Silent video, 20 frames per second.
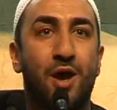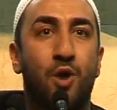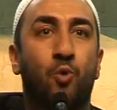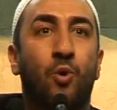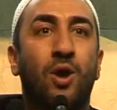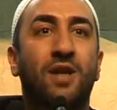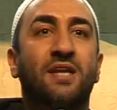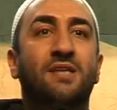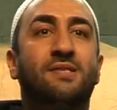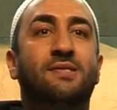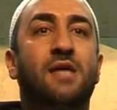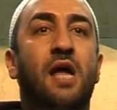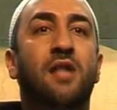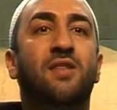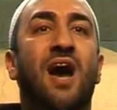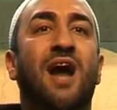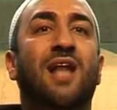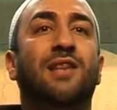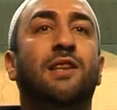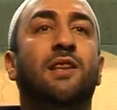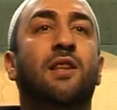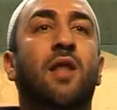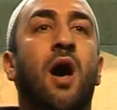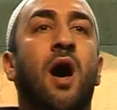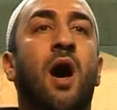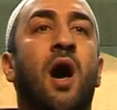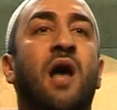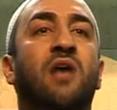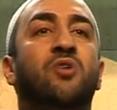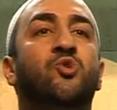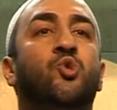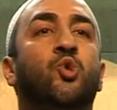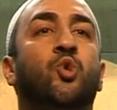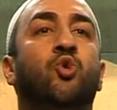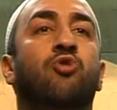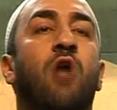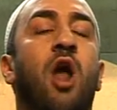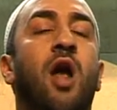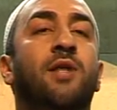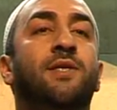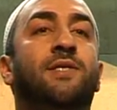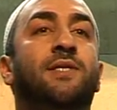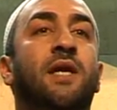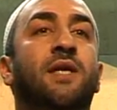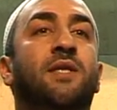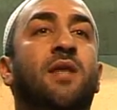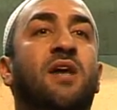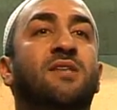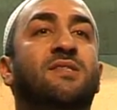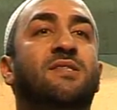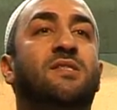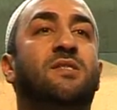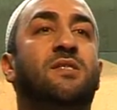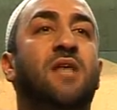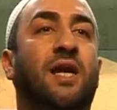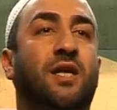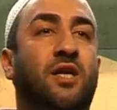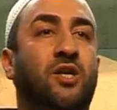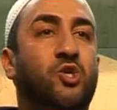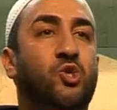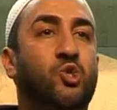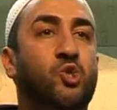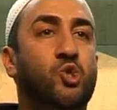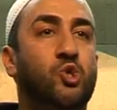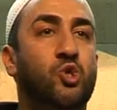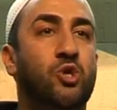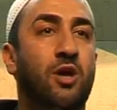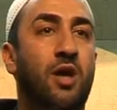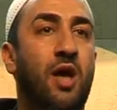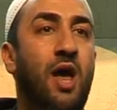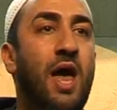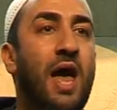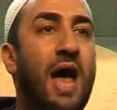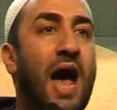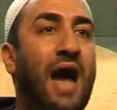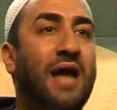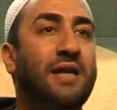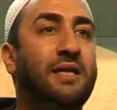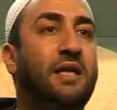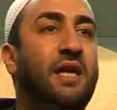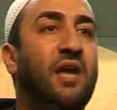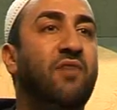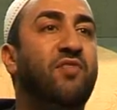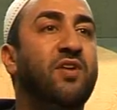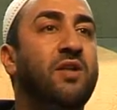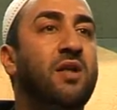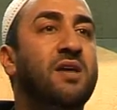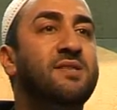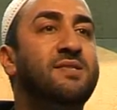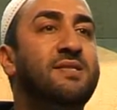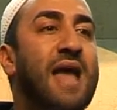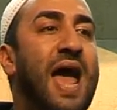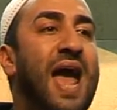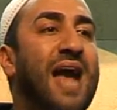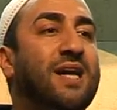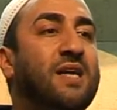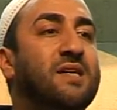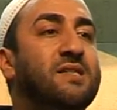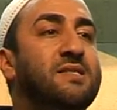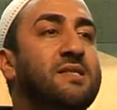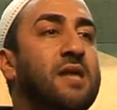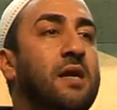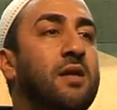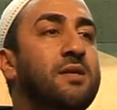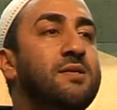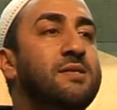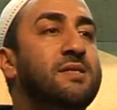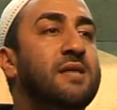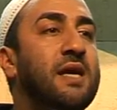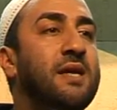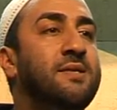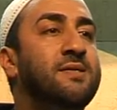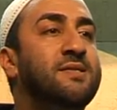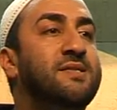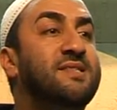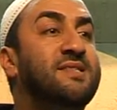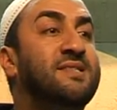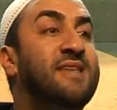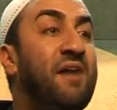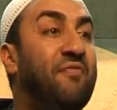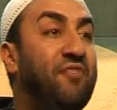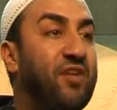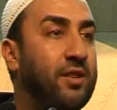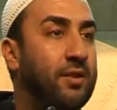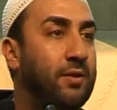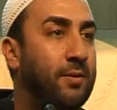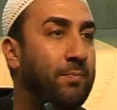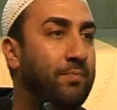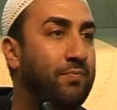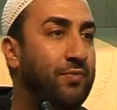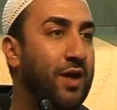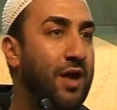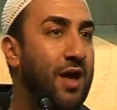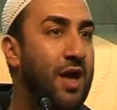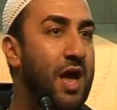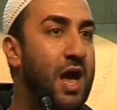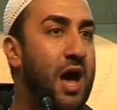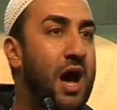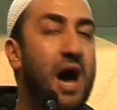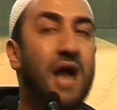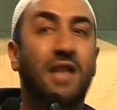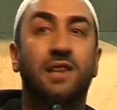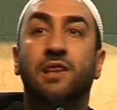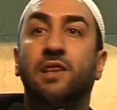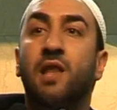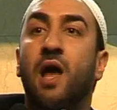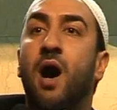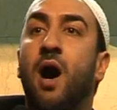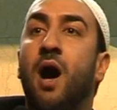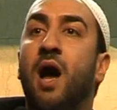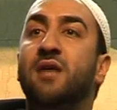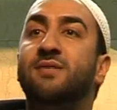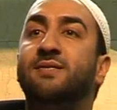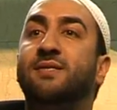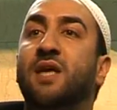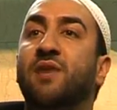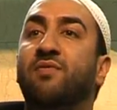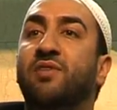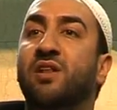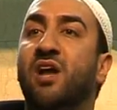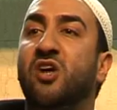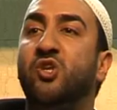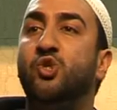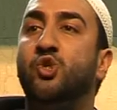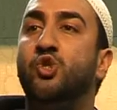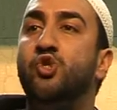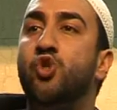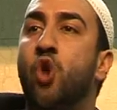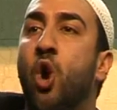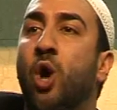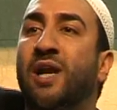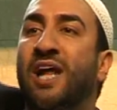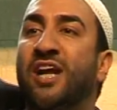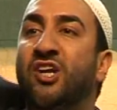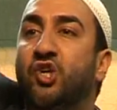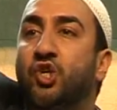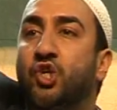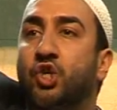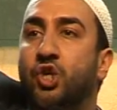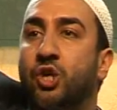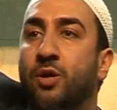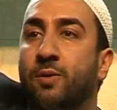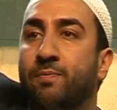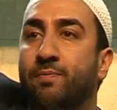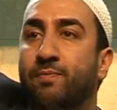When he said, Allah has granted us 6 and given us excellence in 7. Allah has given us knowledge,